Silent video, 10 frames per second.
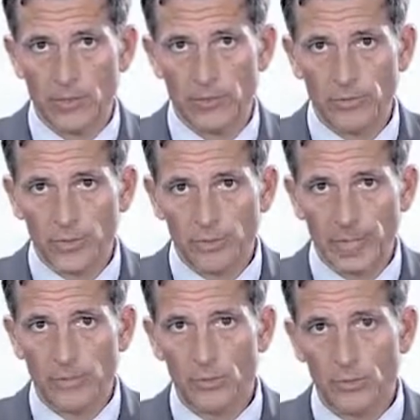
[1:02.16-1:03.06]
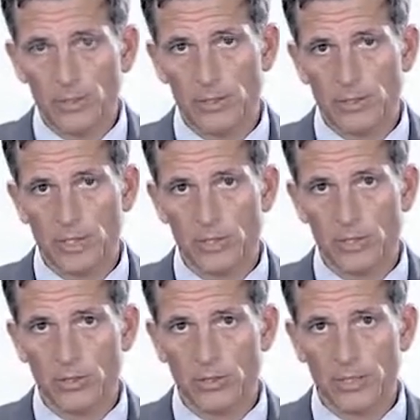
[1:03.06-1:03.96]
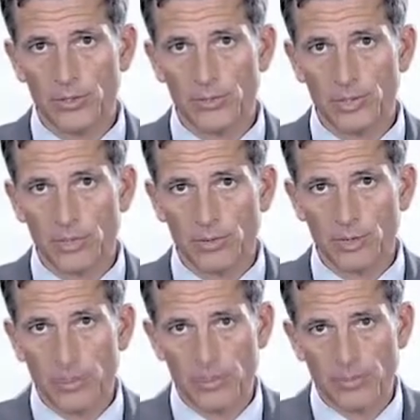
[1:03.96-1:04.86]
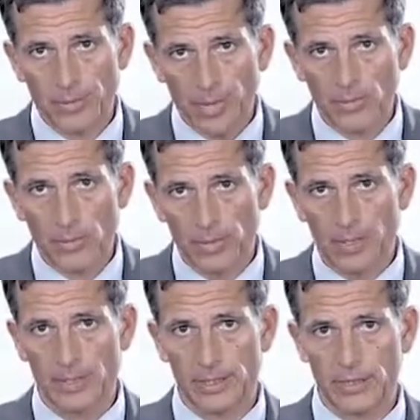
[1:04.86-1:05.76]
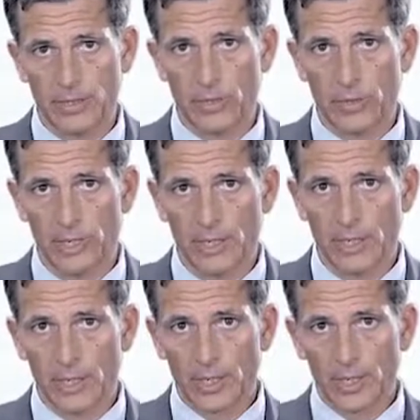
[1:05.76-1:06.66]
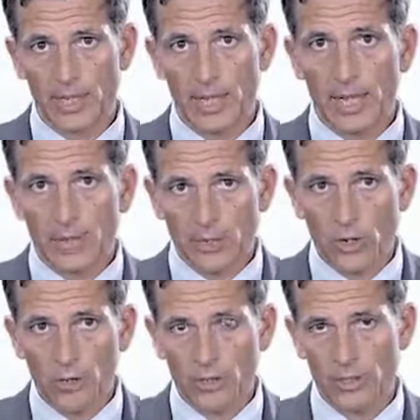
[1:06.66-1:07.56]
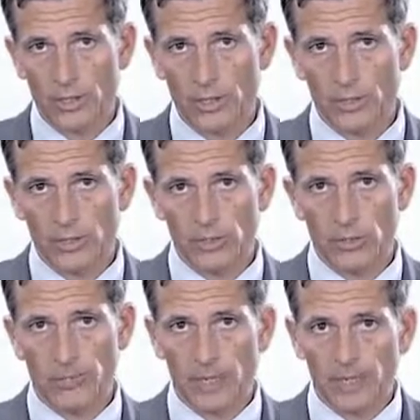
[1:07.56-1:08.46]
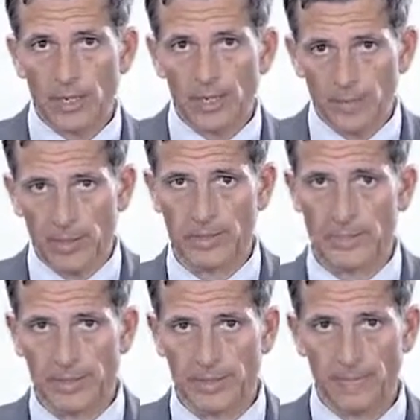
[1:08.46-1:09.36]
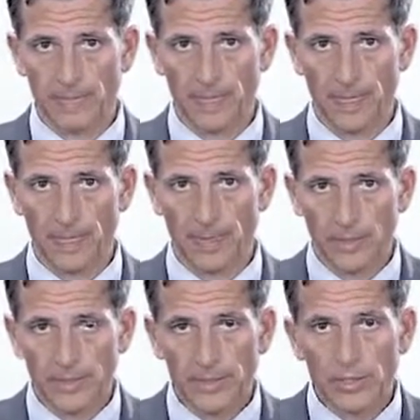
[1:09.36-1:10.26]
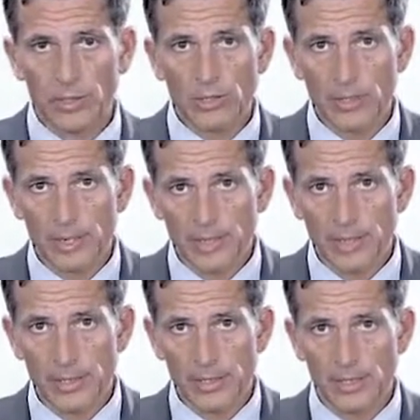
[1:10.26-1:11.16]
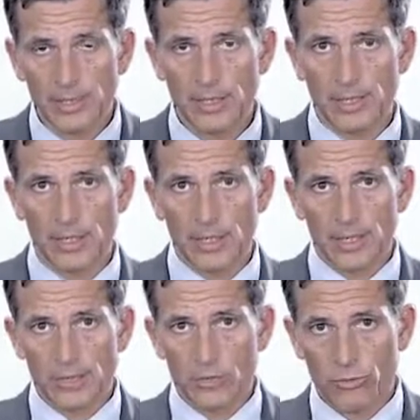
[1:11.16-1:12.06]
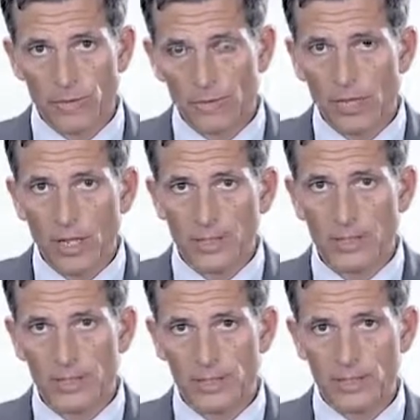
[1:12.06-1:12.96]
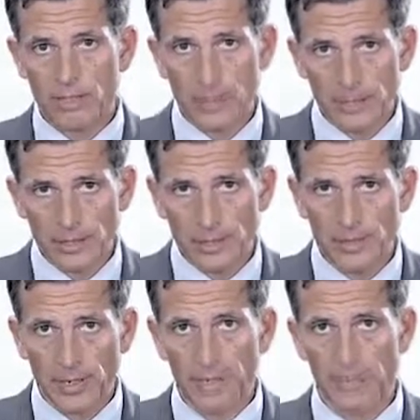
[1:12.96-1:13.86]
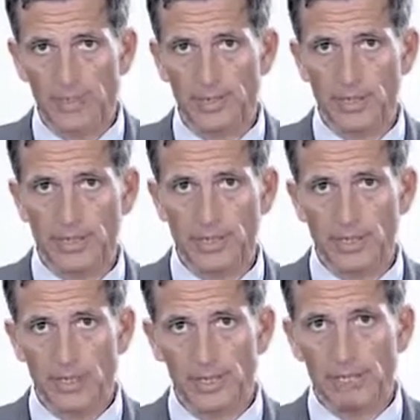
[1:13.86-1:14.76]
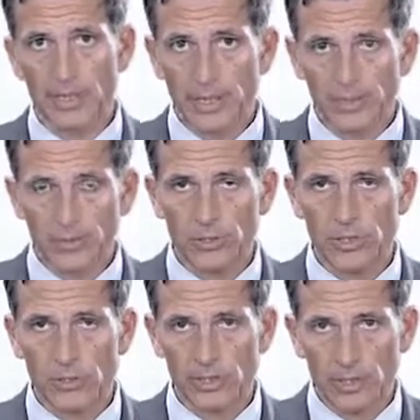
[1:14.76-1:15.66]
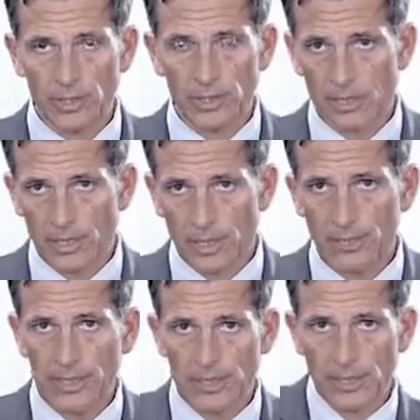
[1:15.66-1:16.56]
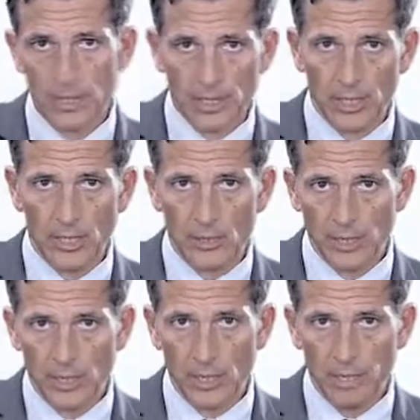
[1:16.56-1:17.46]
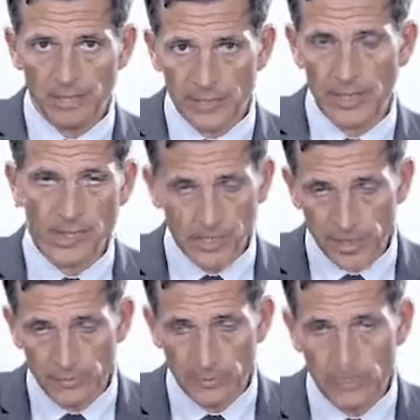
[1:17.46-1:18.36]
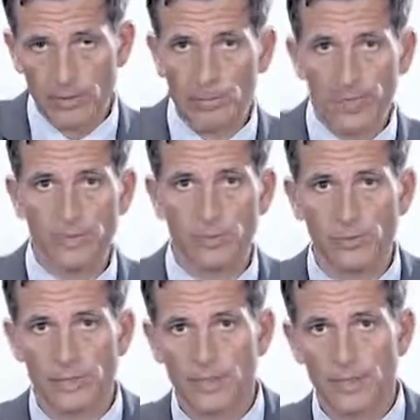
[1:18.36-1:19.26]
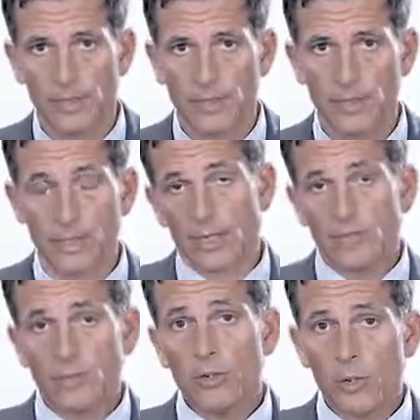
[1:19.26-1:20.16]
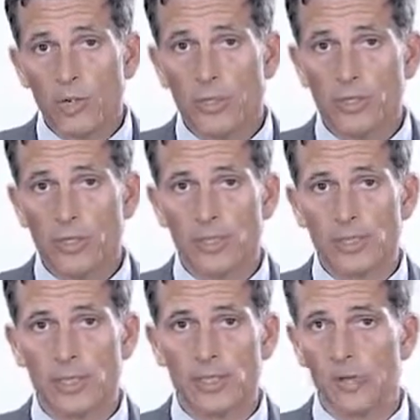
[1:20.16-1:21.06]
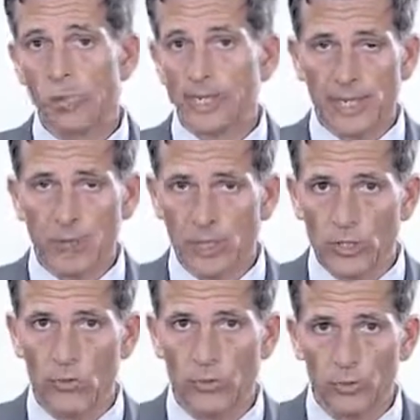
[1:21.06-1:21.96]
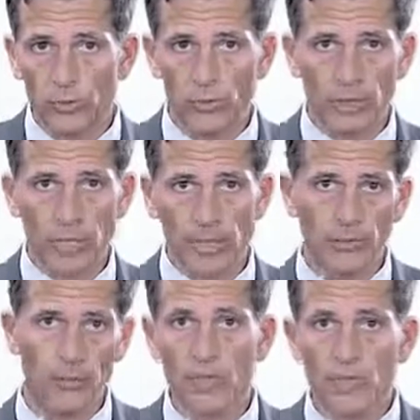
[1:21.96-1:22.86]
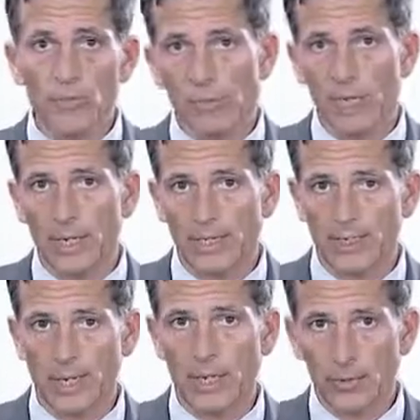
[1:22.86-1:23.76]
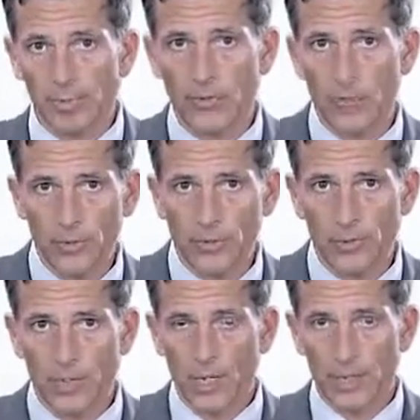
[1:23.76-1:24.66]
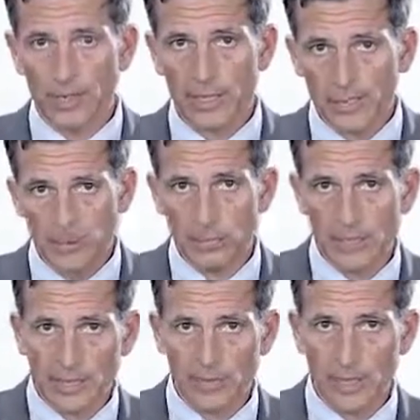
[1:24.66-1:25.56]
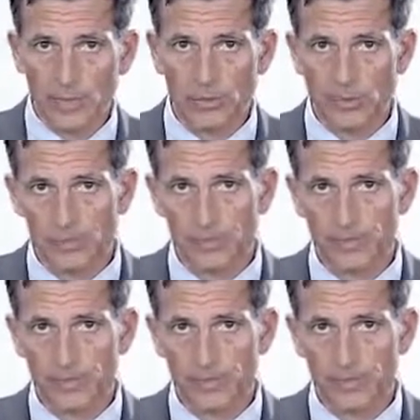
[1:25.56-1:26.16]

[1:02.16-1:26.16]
which is bad news because it's going to lead to a decrease in the probability for the asset owner to meet their liabilities. Okay, so in a liability-driven context, in the presence of liabilities, the main concern is liability going up. This is very bad news. So the question is, what can we do to kind of immunize our portfolio with respect to this bad news?